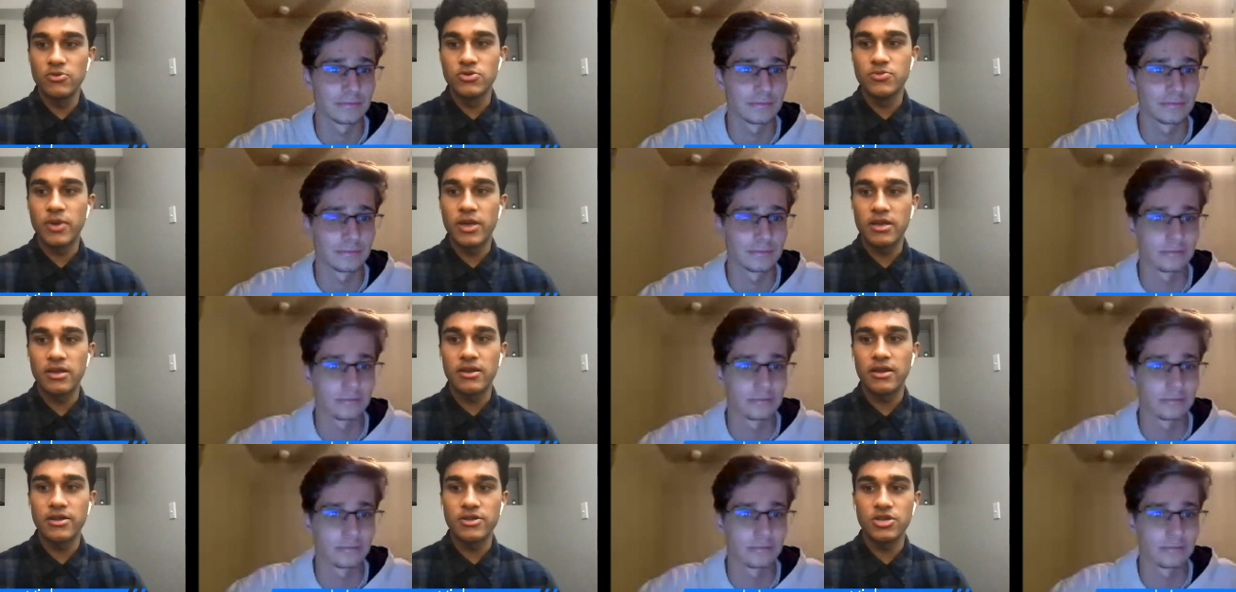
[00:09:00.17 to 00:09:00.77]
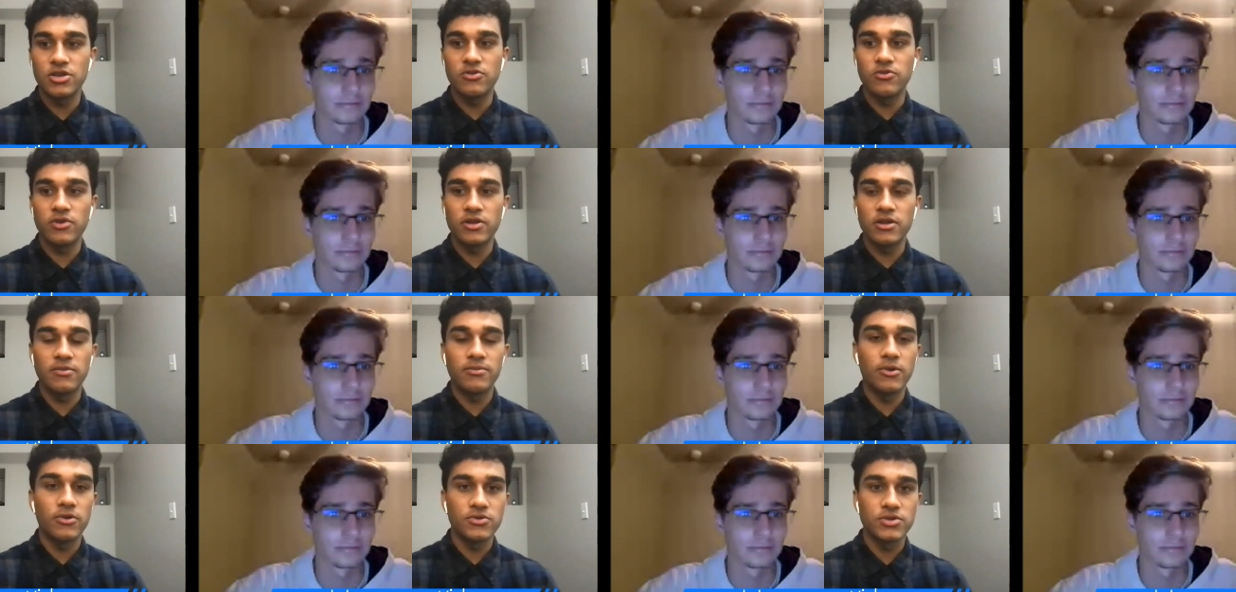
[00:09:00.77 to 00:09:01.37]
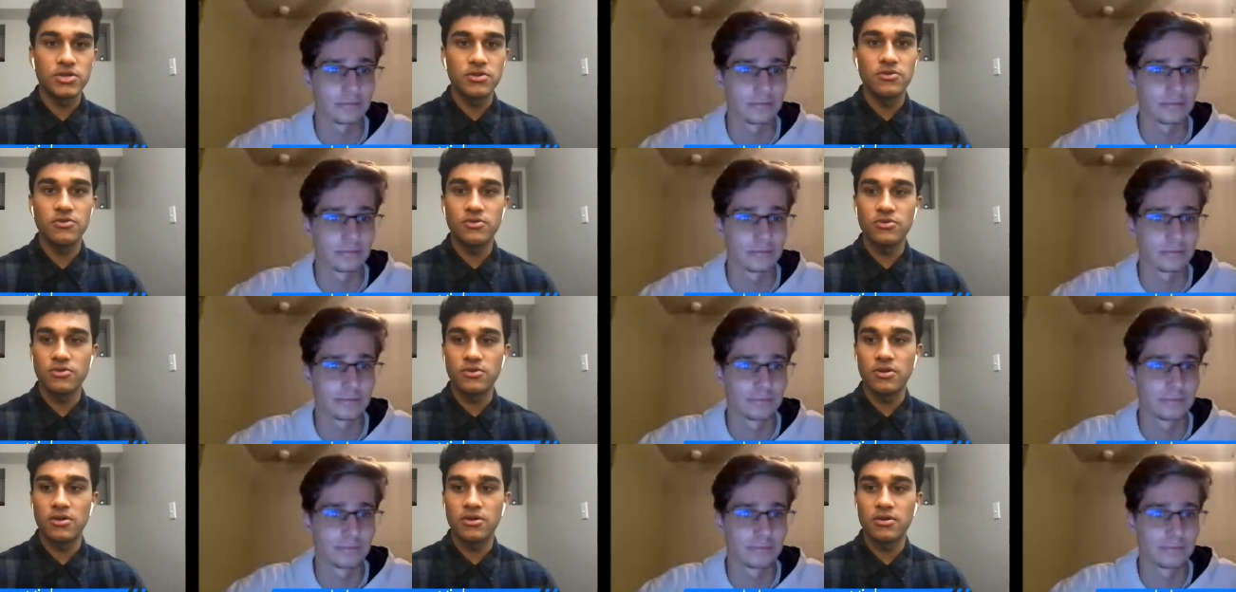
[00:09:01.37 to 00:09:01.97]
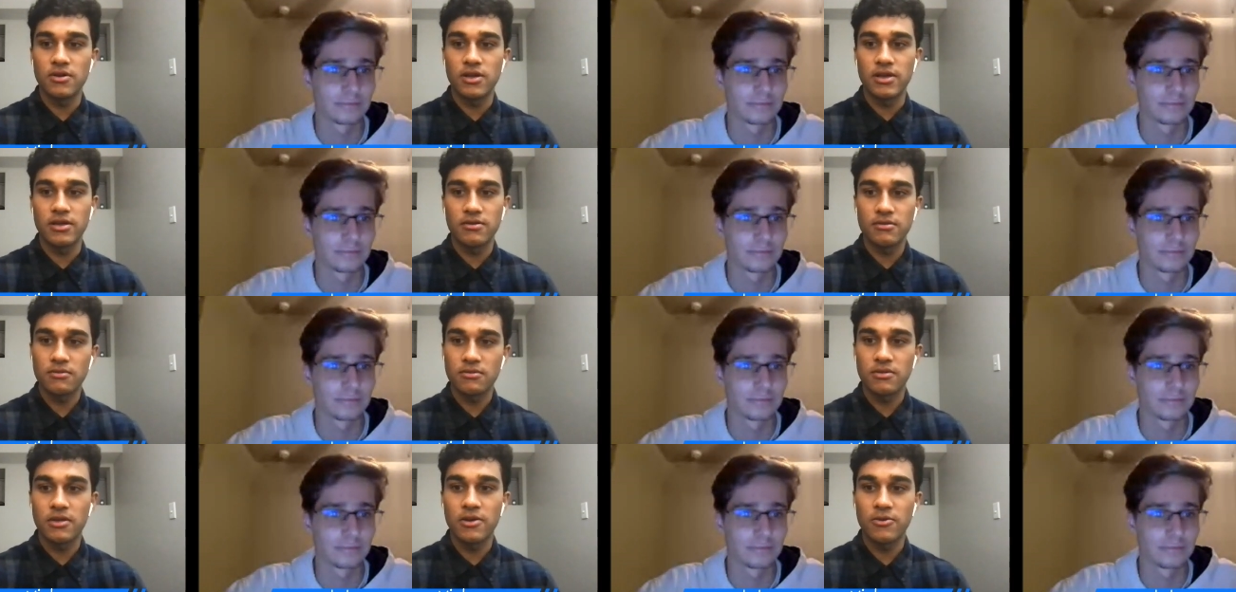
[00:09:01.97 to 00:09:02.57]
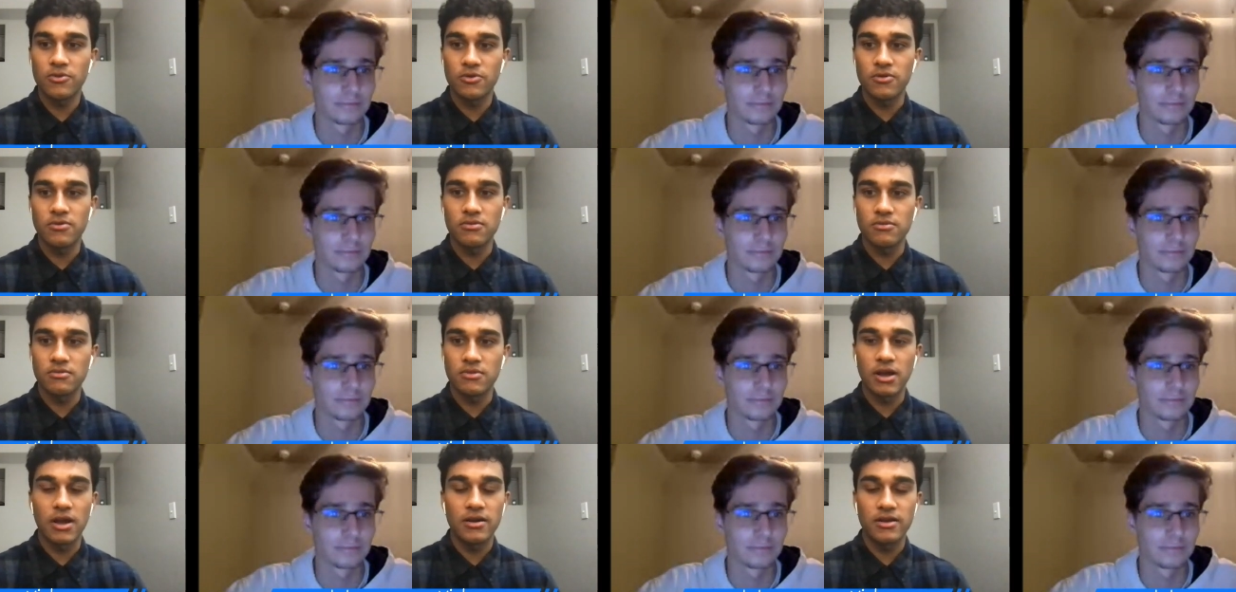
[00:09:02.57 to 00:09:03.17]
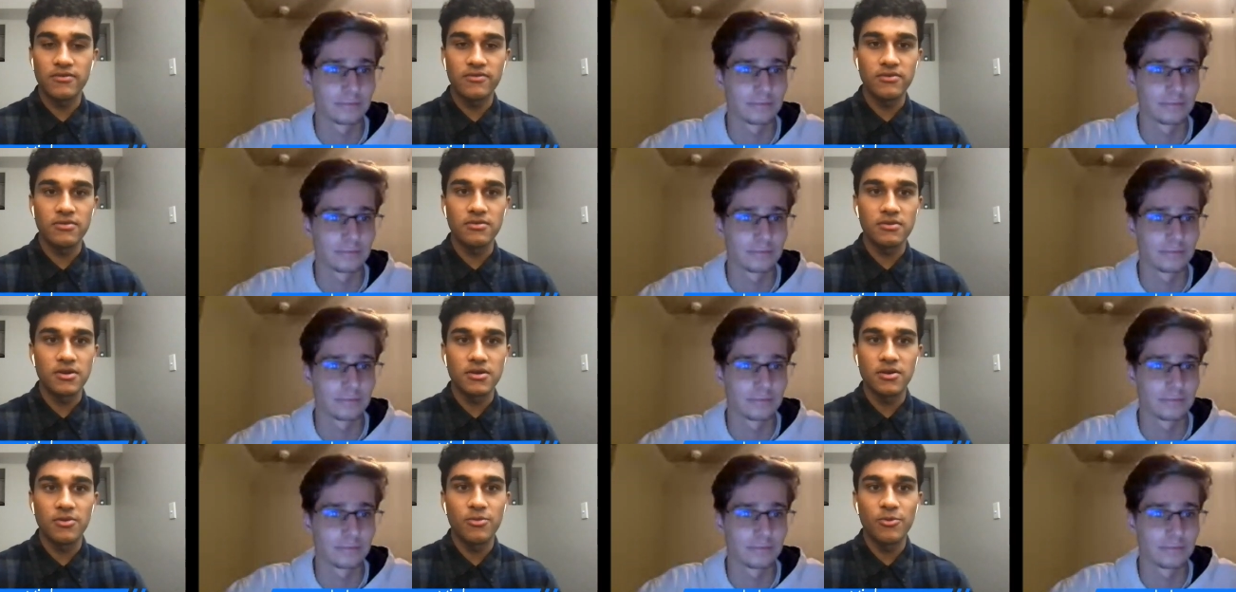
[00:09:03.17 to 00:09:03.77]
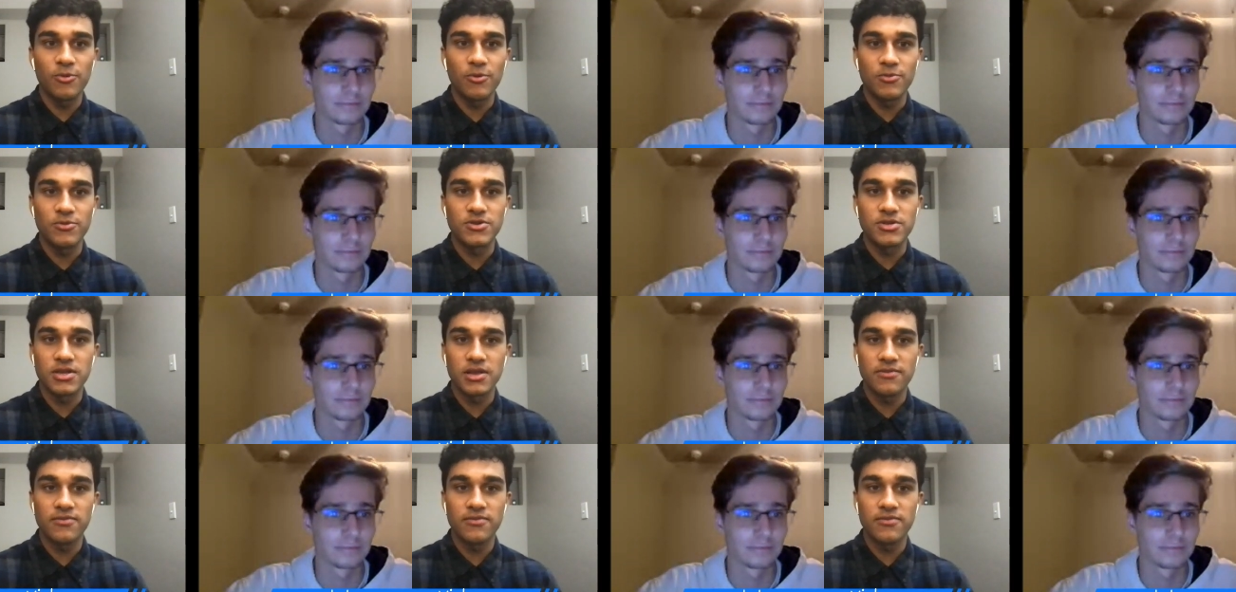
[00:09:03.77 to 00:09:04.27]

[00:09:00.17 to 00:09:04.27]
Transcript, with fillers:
Speaker 1: he was making AJ Green and Mo Sanu look like they were not even the number one